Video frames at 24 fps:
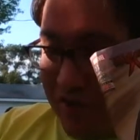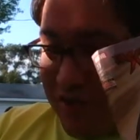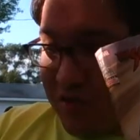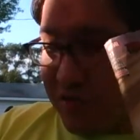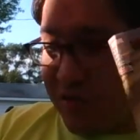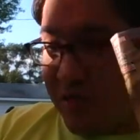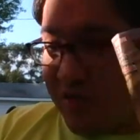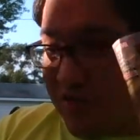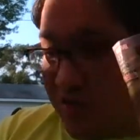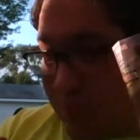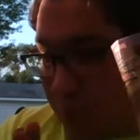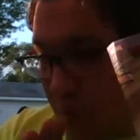
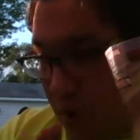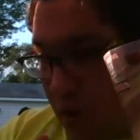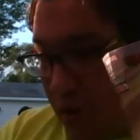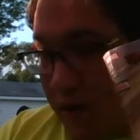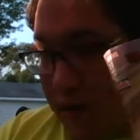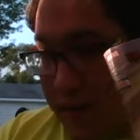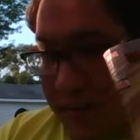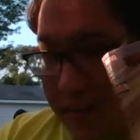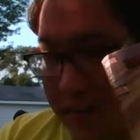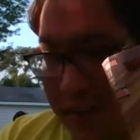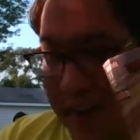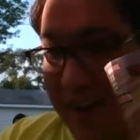The
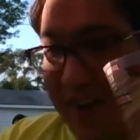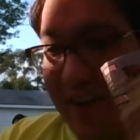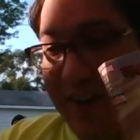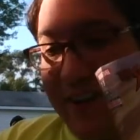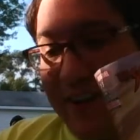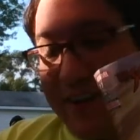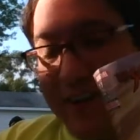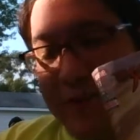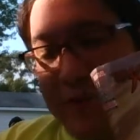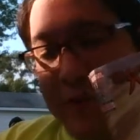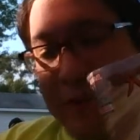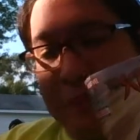Spawn
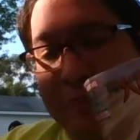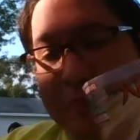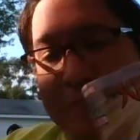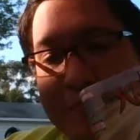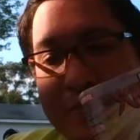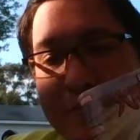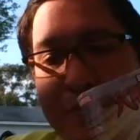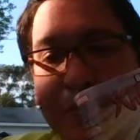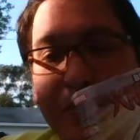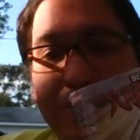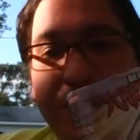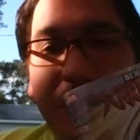character
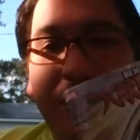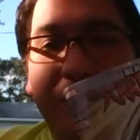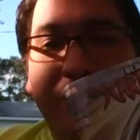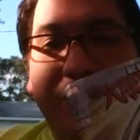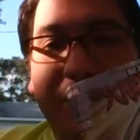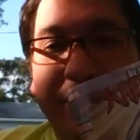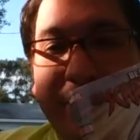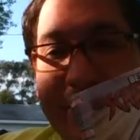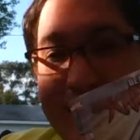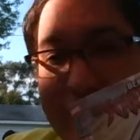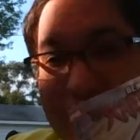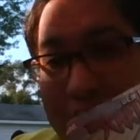
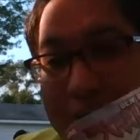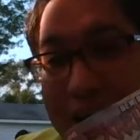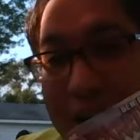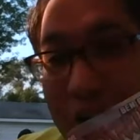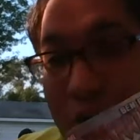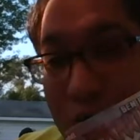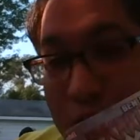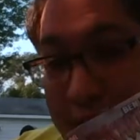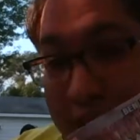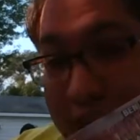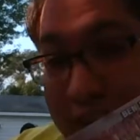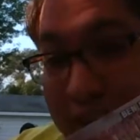that they
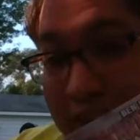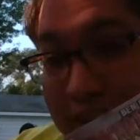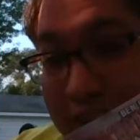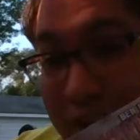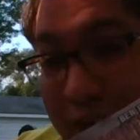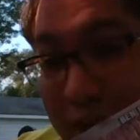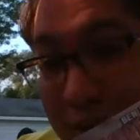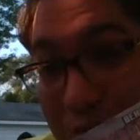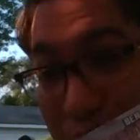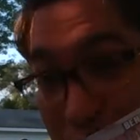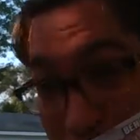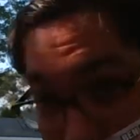now legally
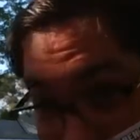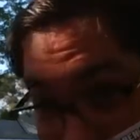own the